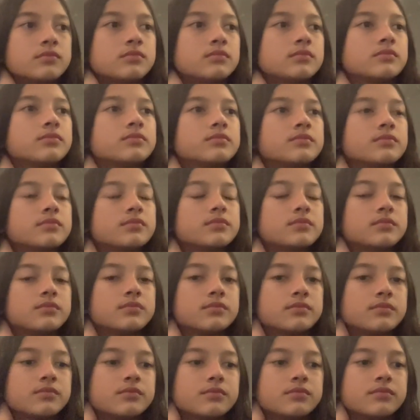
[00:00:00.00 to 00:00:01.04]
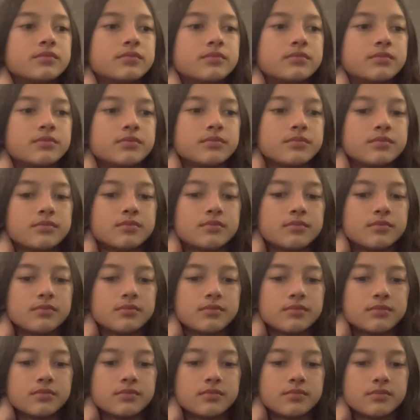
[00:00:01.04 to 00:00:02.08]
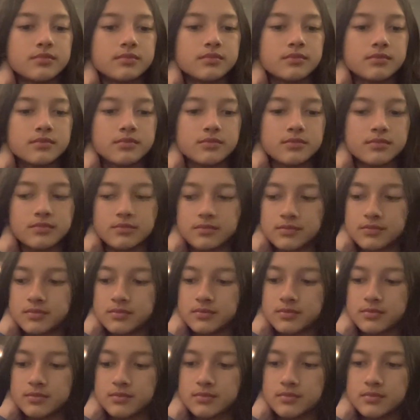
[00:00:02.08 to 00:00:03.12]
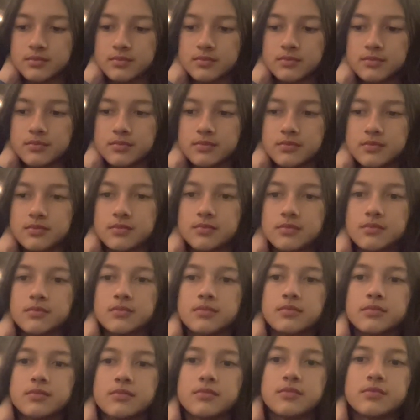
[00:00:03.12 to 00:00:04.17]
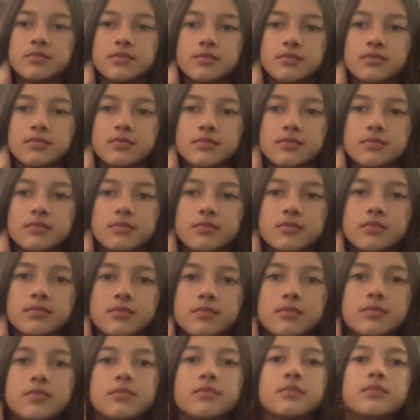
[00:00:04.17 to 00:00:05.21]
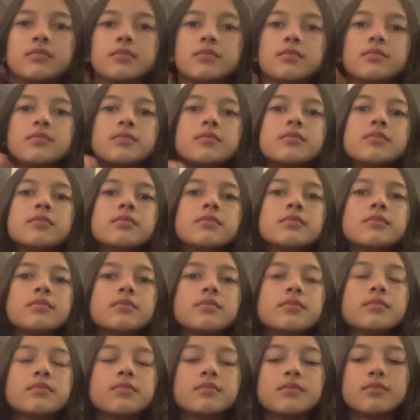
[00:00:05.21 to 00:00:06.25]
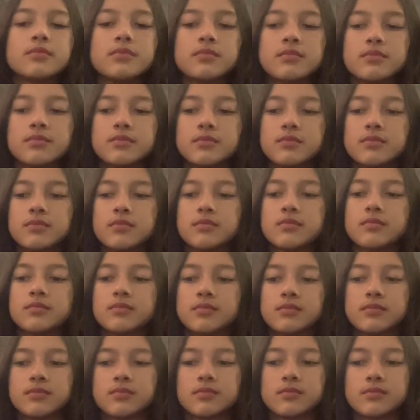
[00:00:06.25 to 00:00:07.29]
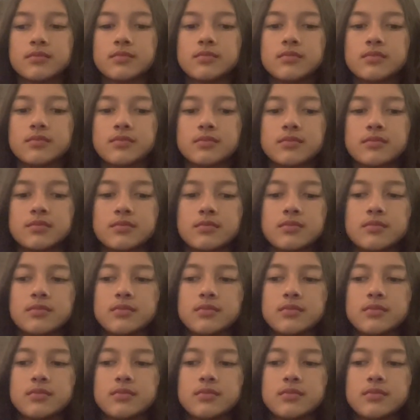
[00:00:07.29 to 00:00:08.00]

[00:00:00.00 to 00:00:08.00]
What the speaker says: (silent)